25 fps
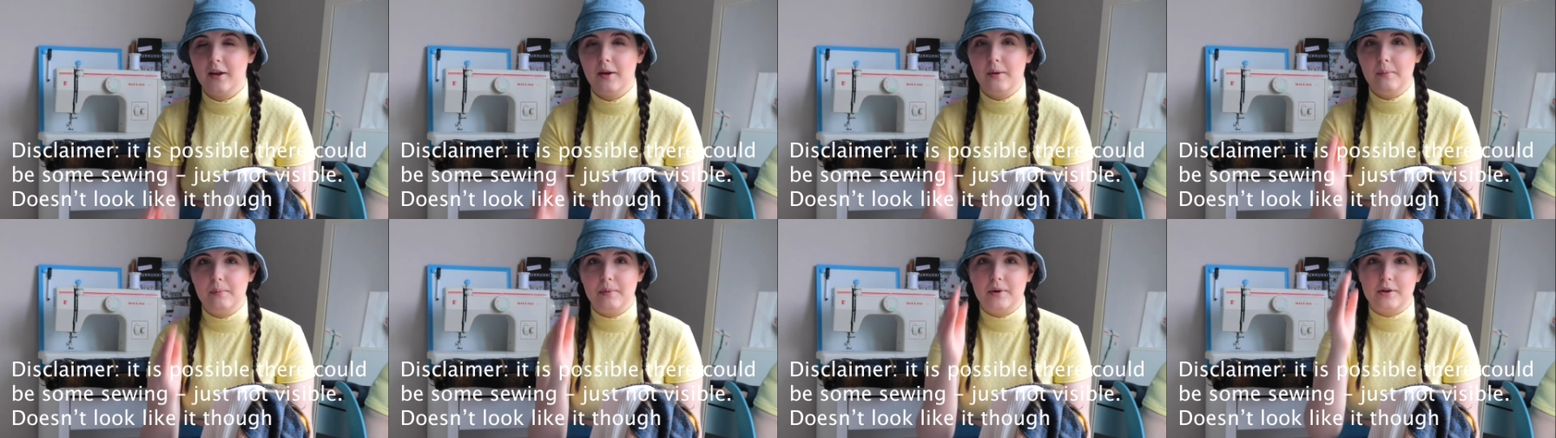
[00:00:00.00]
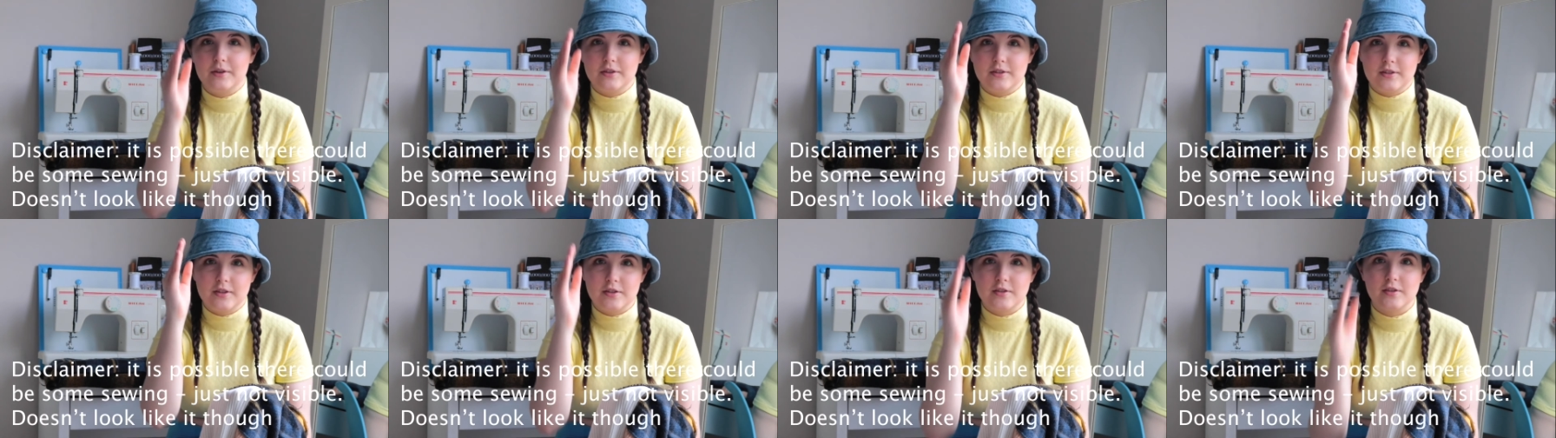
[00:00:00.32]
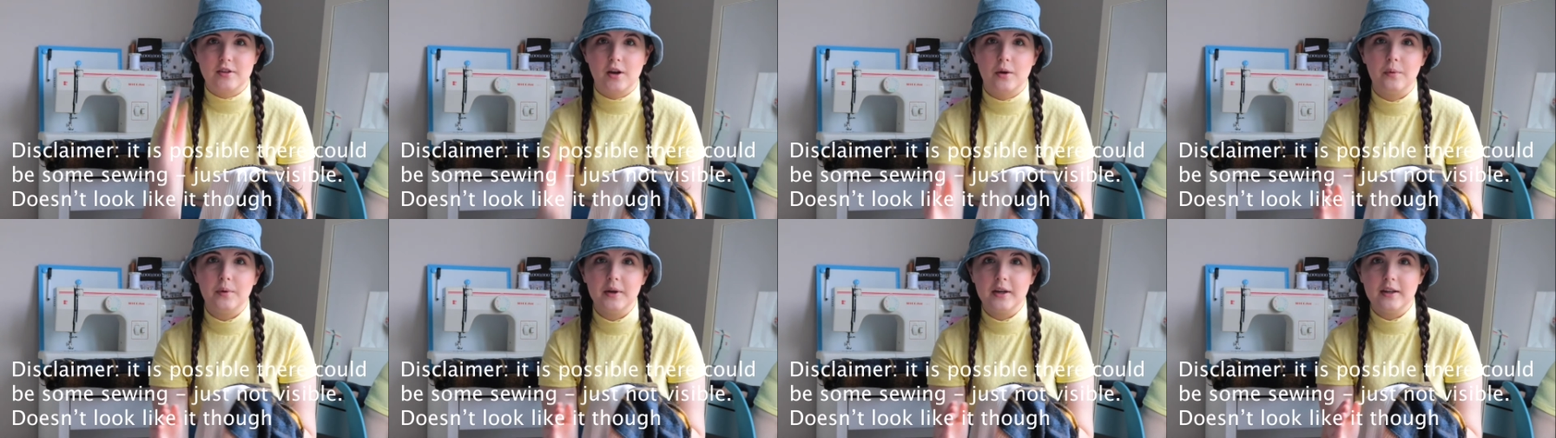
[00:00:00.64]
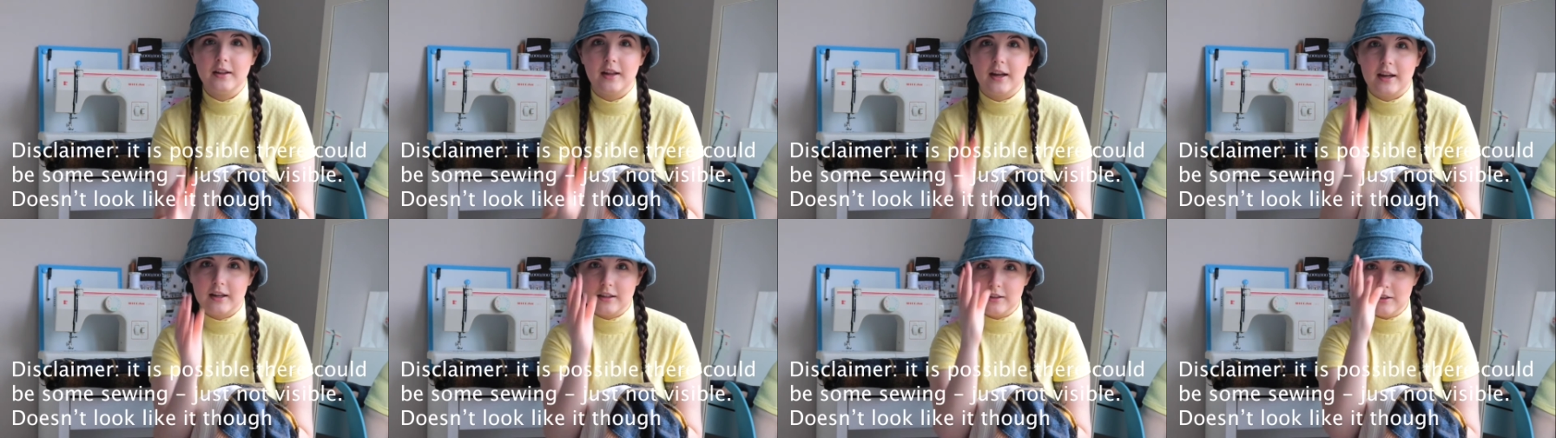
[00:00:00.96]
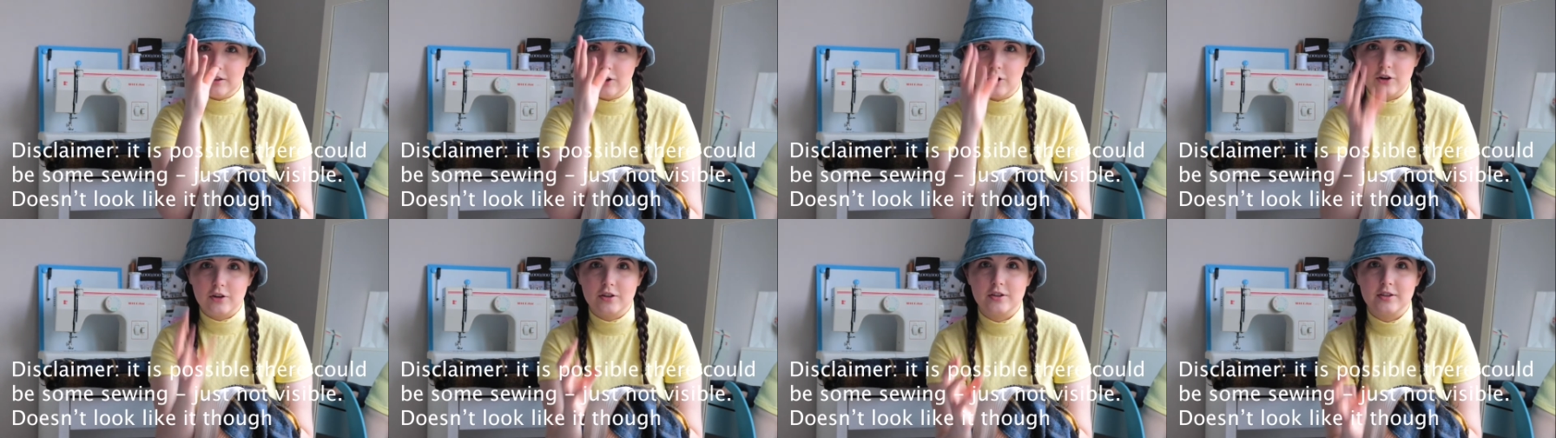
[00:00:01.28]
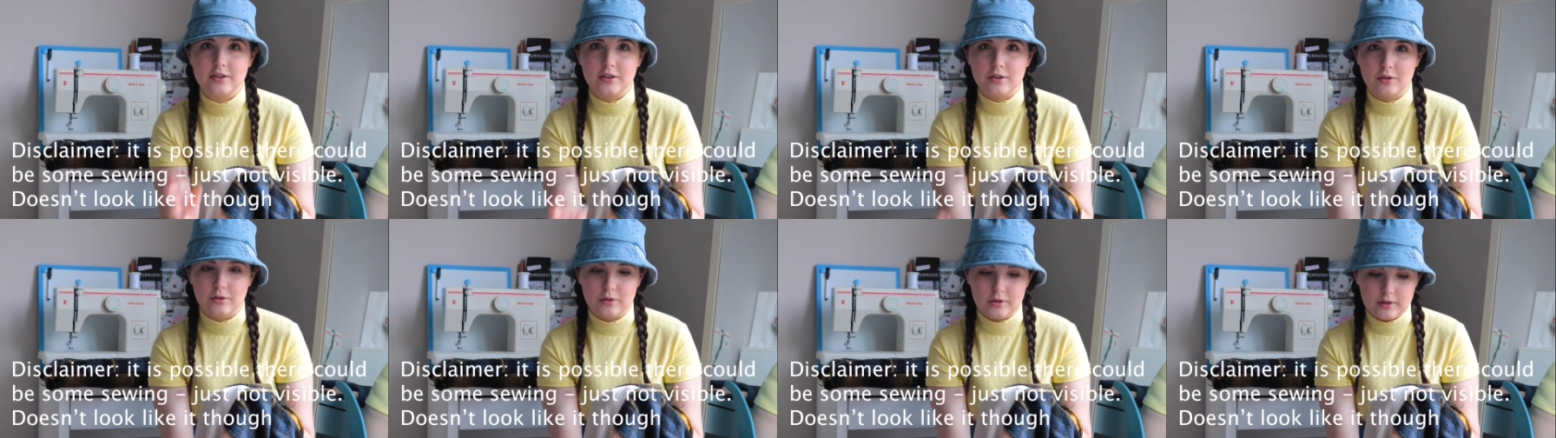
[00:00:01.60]
because the sewing like locks
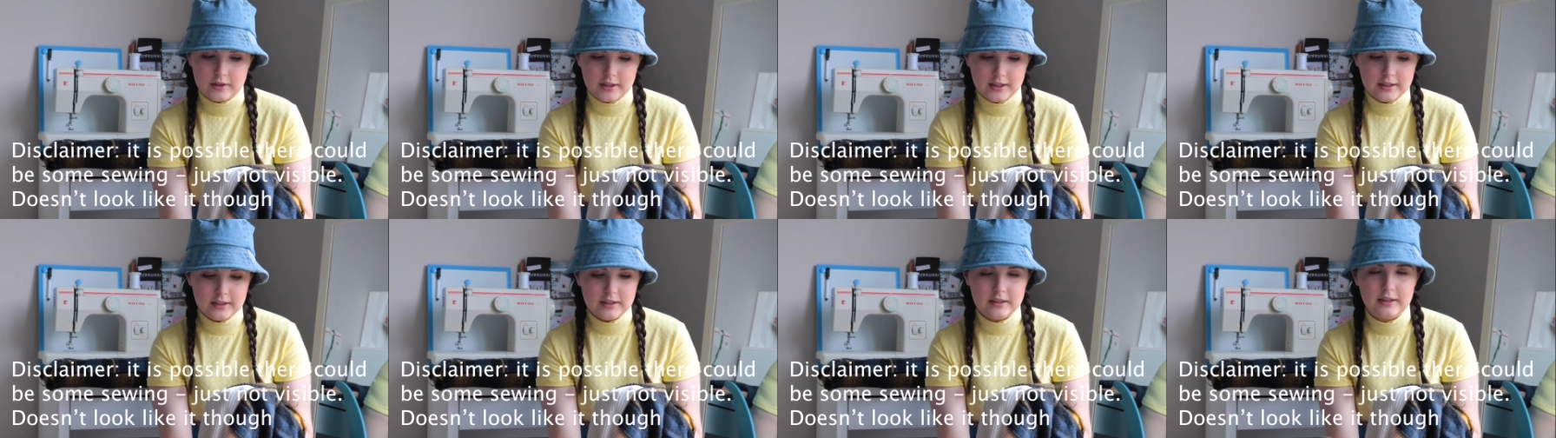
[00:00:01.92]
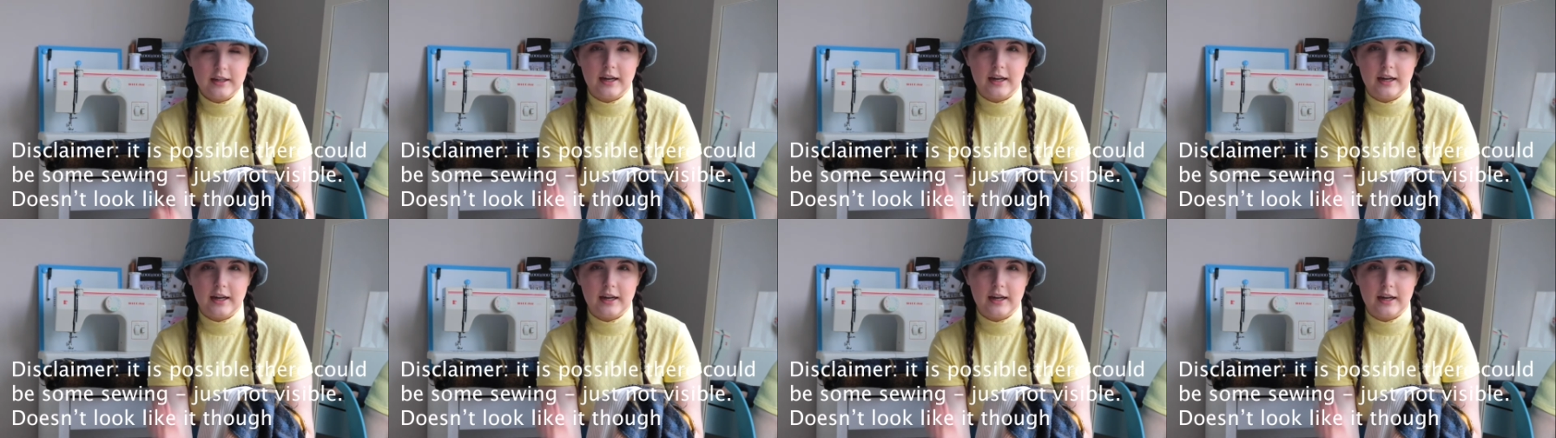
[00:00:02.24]
it all in,